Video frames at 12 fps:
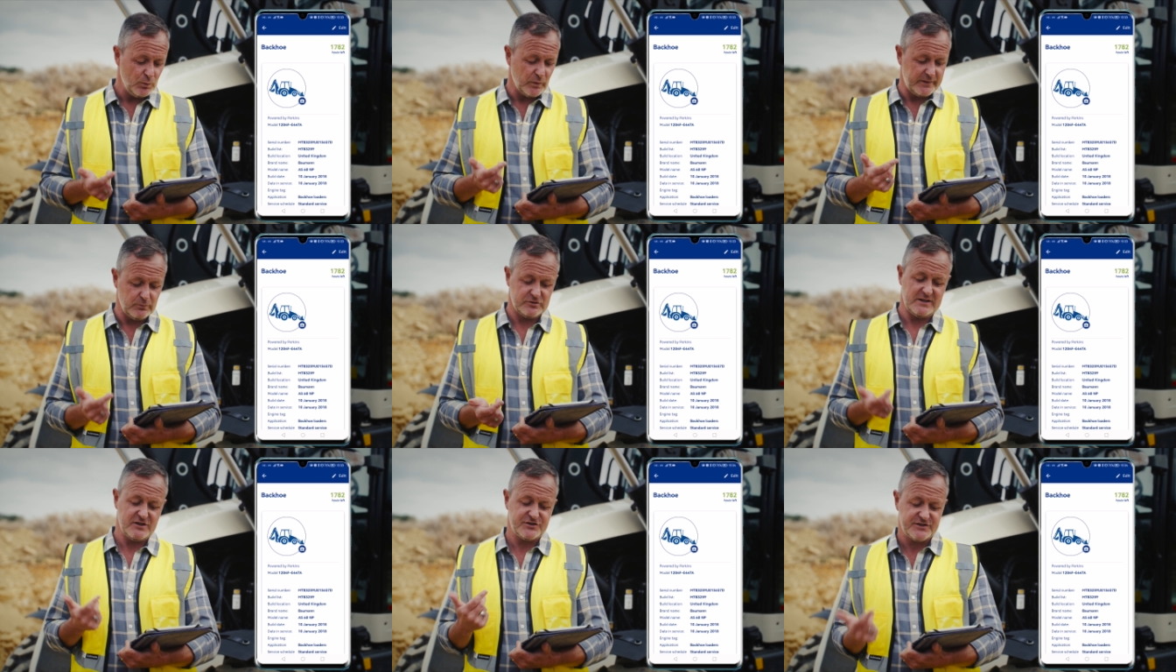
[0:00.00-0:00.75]
when it
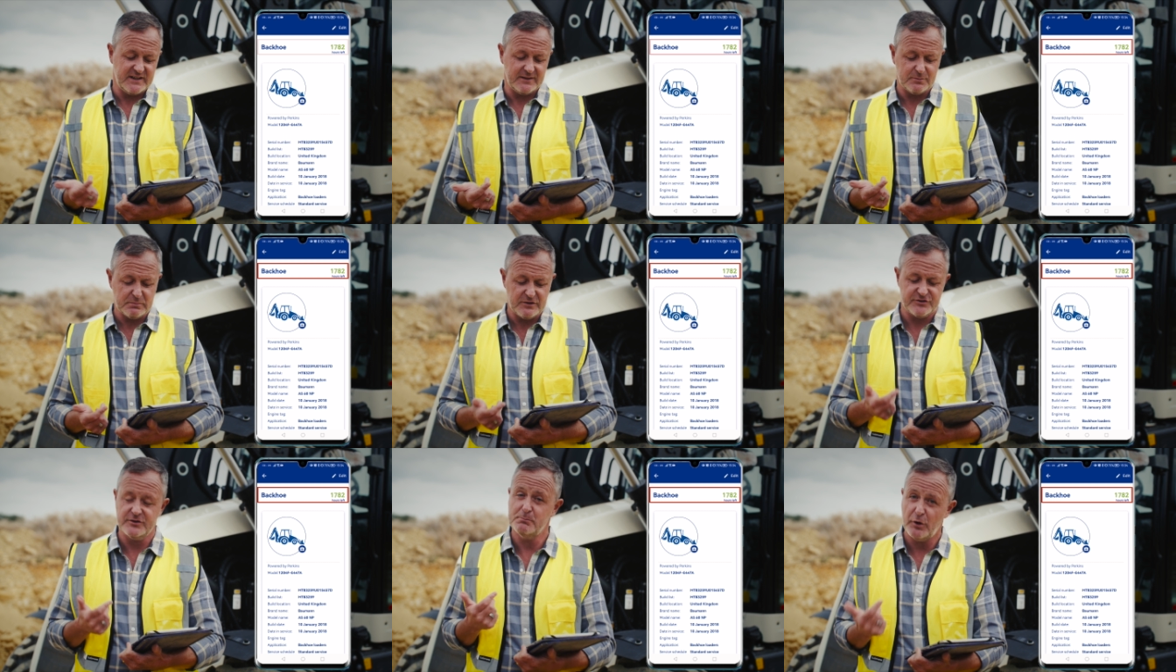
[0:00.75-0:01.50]
was last synced,
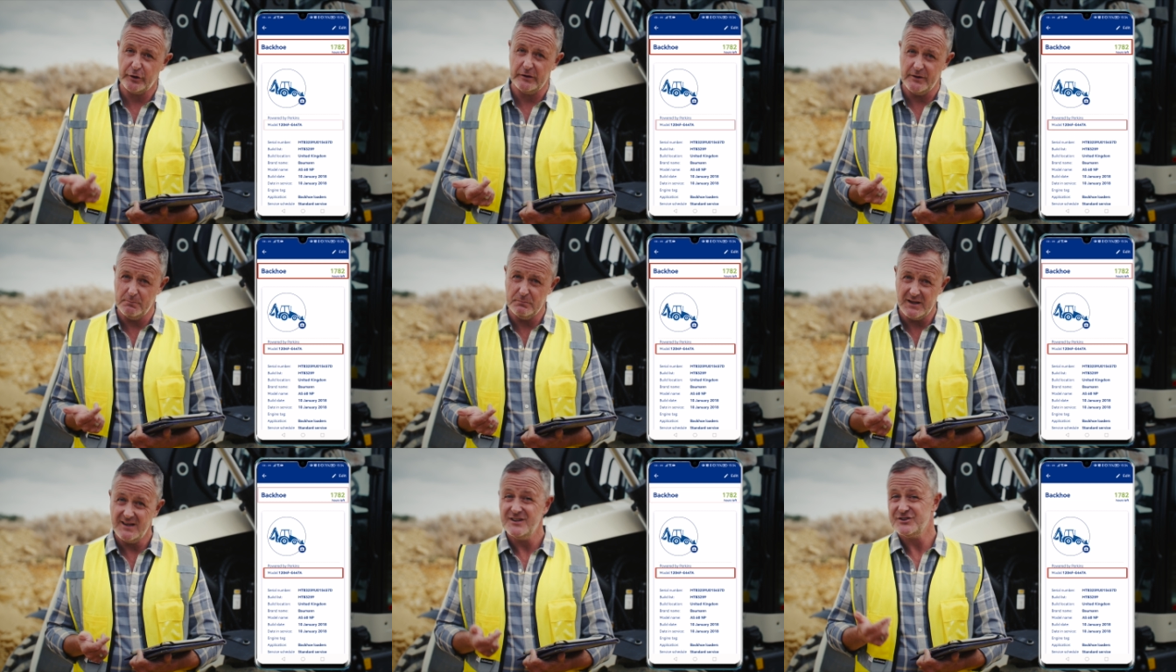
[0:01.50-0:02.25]
plus the model
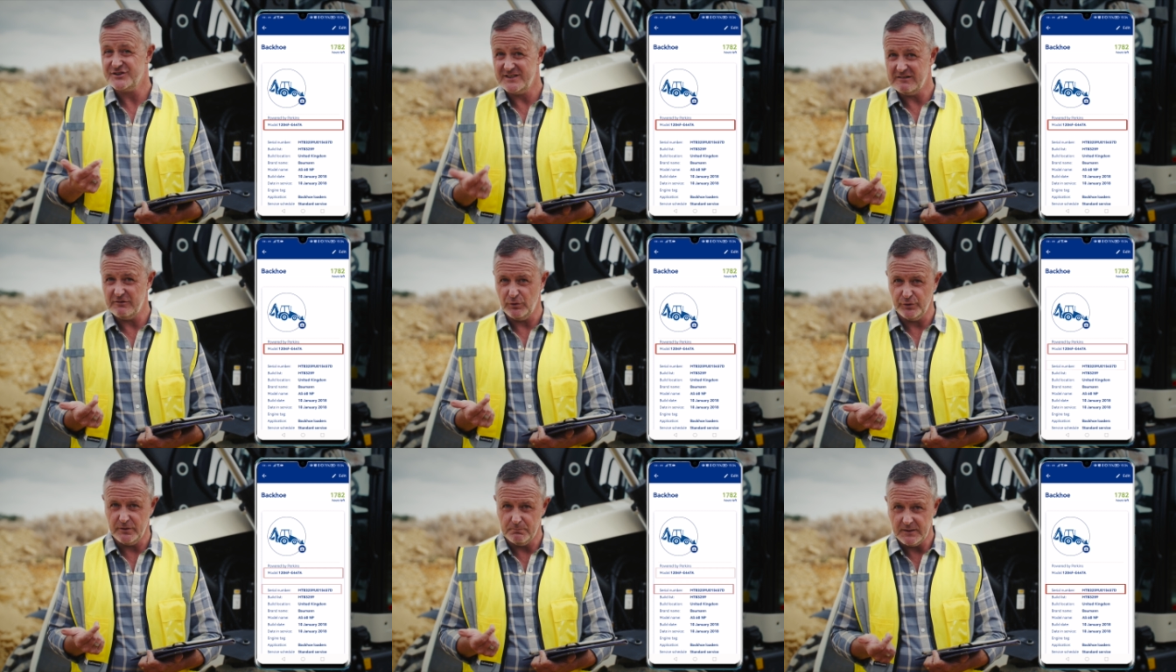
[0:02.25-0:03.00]
number,
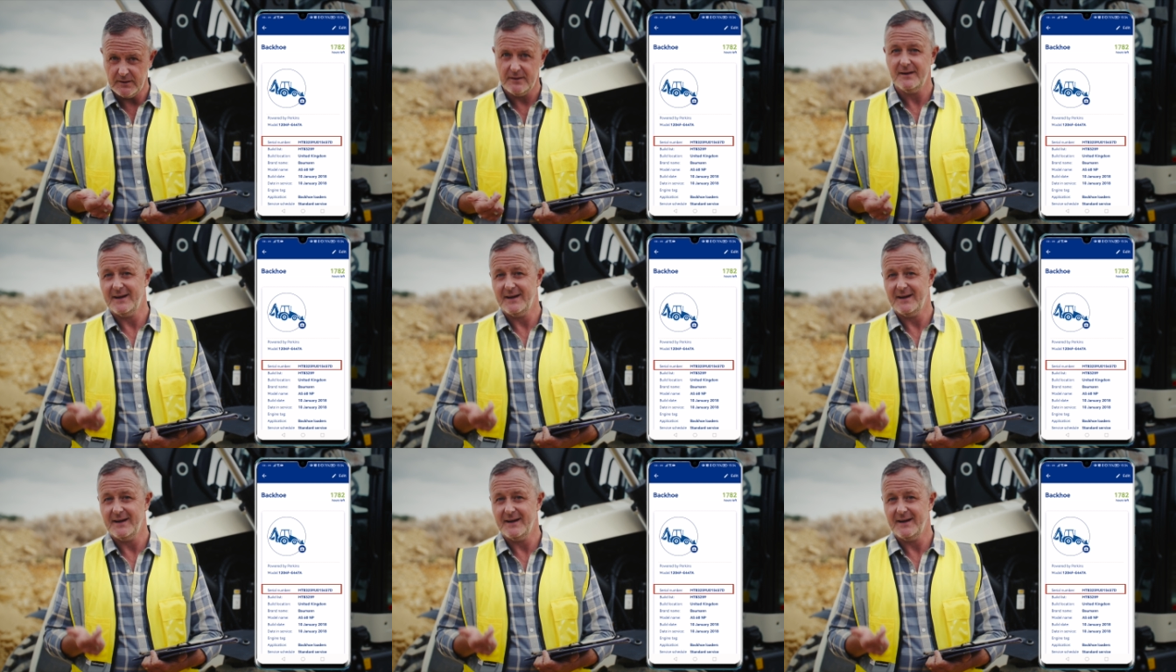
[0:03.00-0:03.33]
serial number,